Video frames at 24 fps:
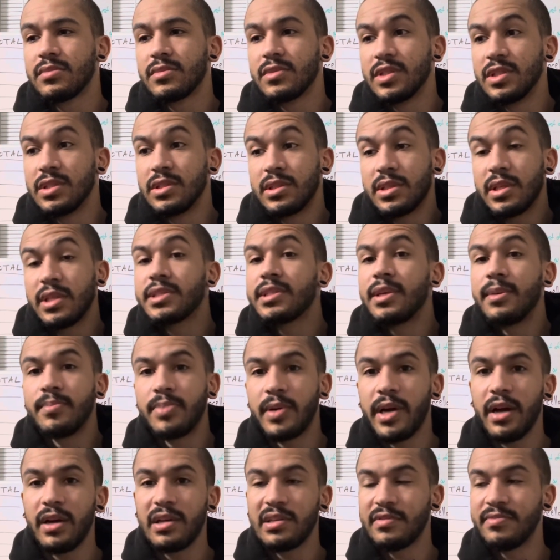It's because I'm
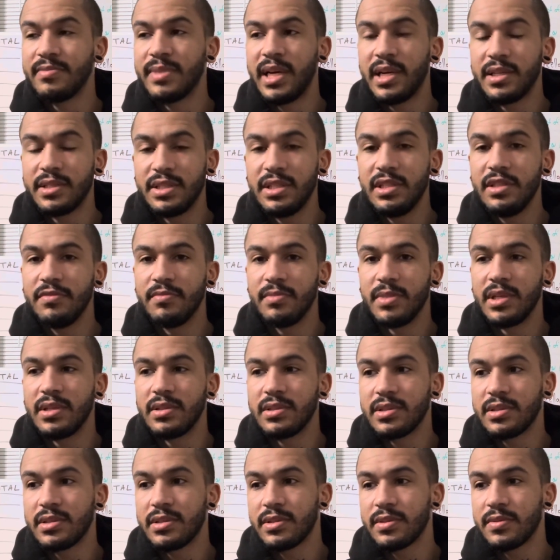proud of my
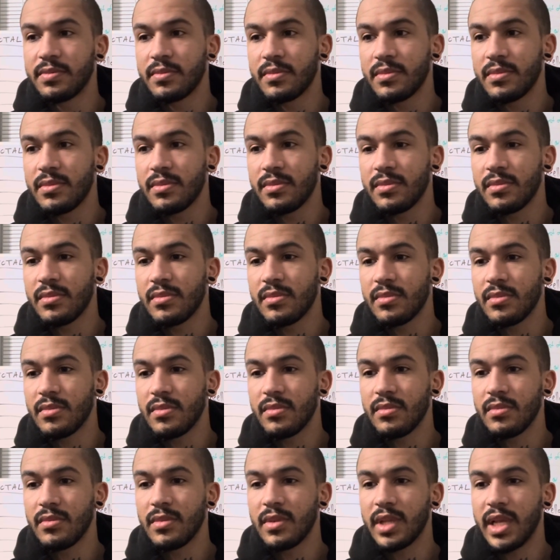achievements.
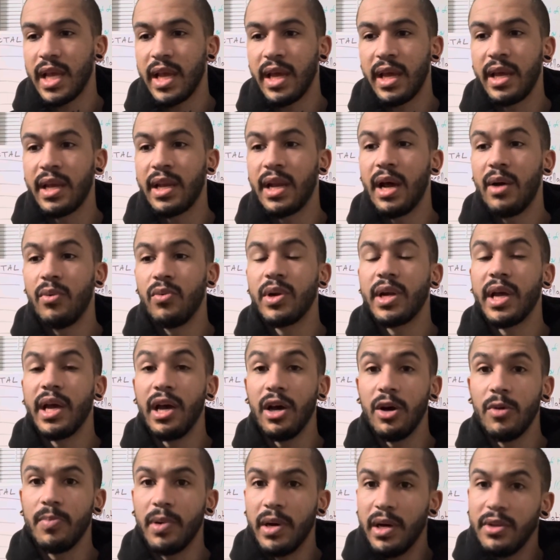And I want to
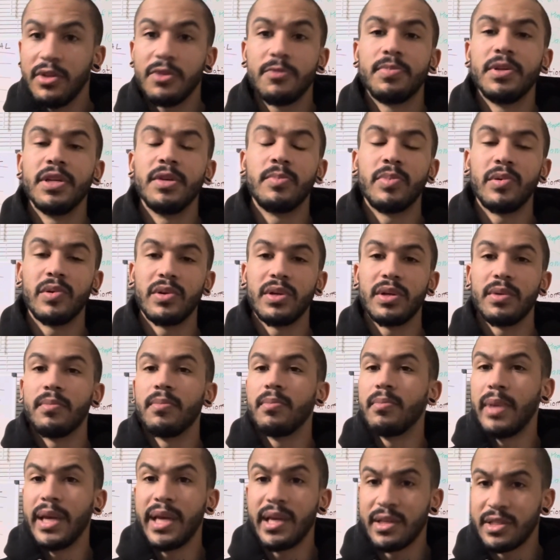help other people to
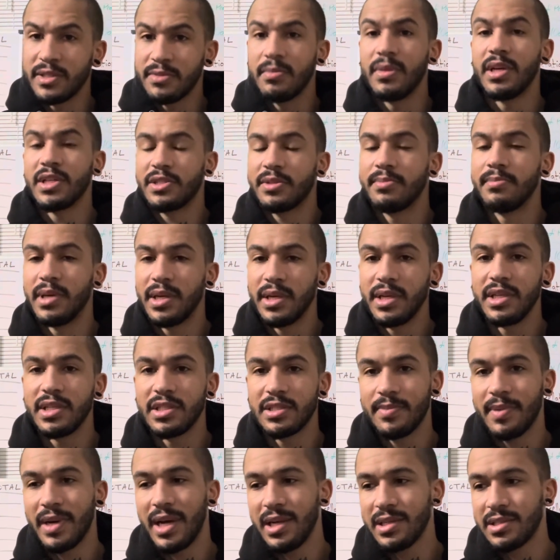make as much money as
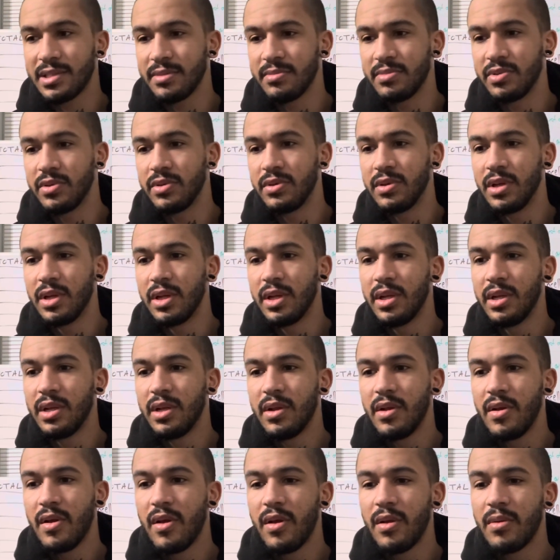possible.
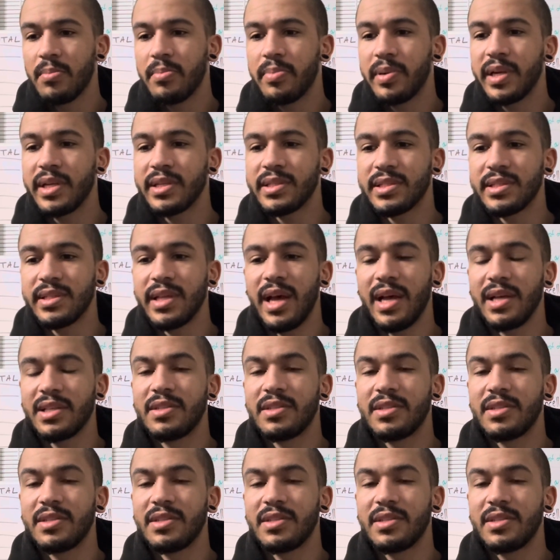But it's not